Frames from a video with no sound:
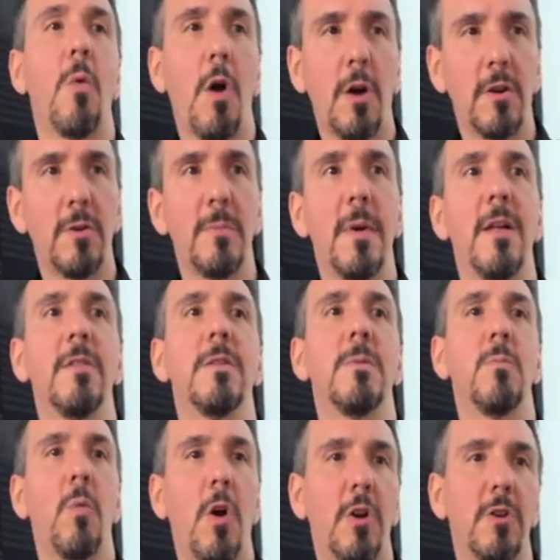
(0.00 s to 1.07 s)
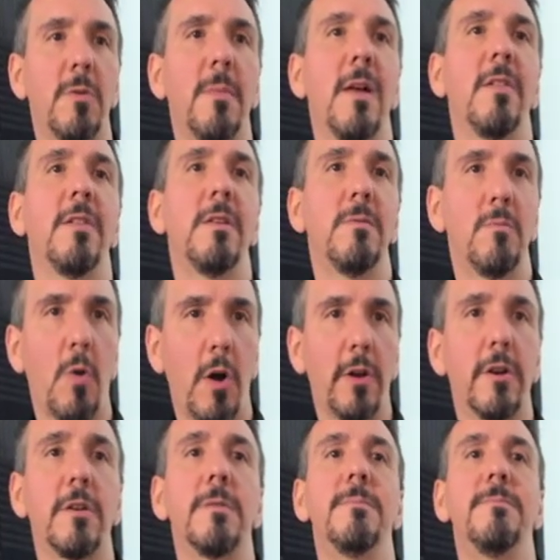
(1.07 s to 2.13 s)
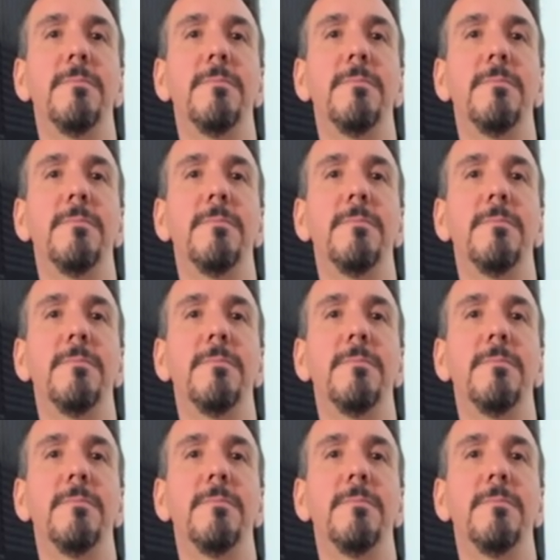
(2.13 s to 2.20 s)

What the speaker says: watermelon, watermelon, water.